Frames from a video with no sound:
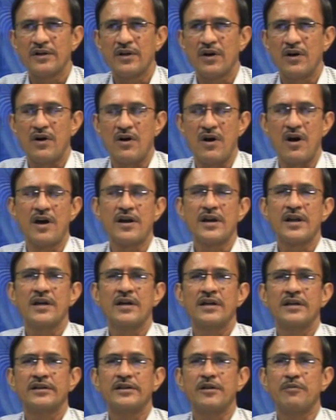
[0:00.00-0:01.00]
Or
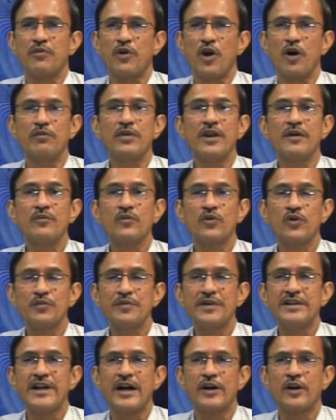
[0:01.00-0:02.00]
the problem could be
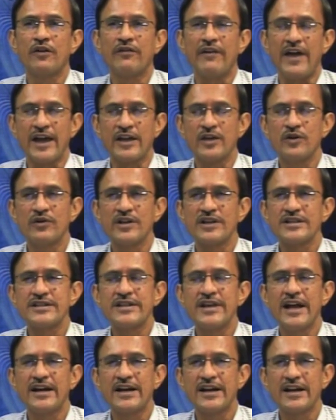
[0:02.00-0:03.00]
that of accuracy
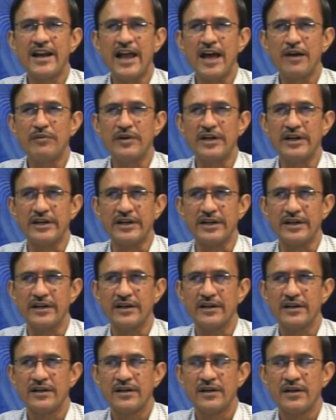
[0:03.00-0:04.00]
and reliability.
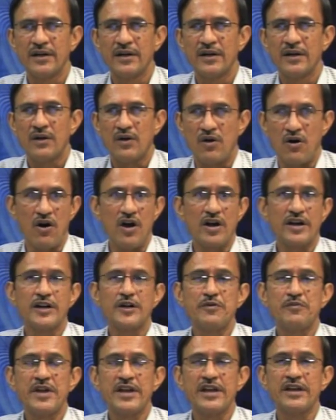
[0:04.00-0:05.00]
Or it
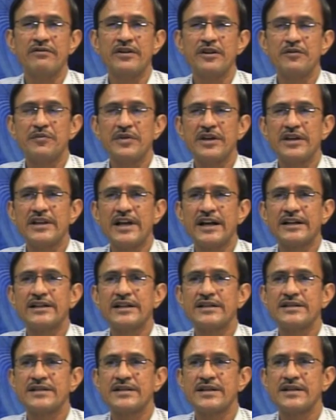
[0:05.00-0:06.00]
may even be that the
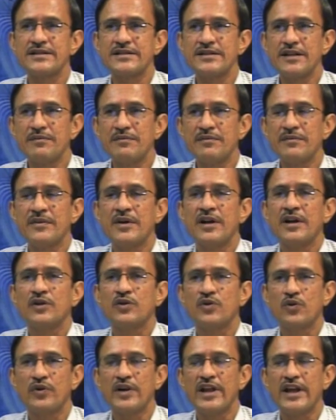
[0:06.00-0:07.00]
system
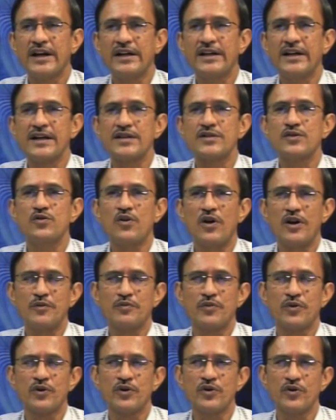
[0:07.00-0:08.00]
today does not
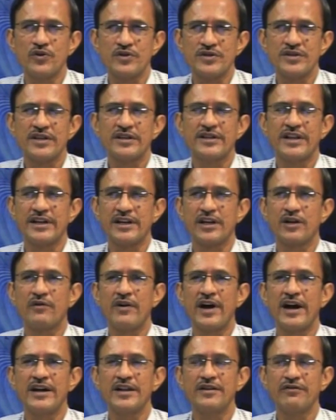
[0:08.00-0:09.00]
produce the
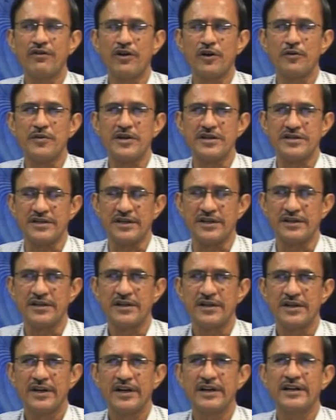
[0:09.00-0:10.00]
required information.
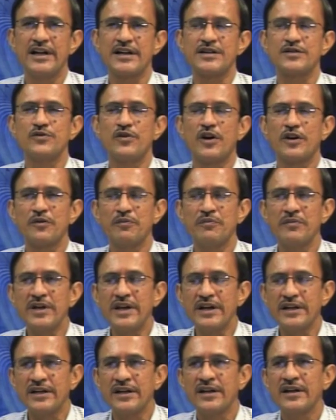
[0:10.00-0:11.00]
It does not
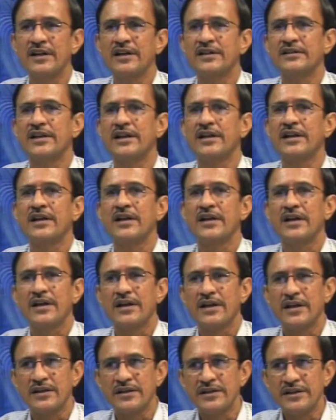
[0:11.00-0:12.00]
meet the
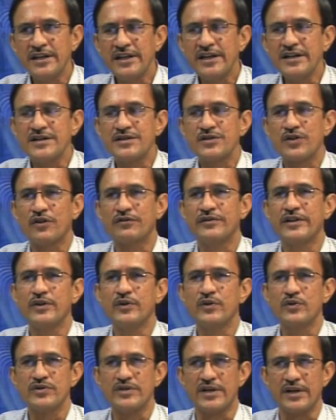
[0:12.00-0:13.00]
needs of the
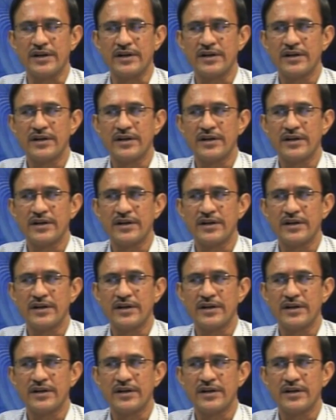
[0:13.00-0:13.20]
user.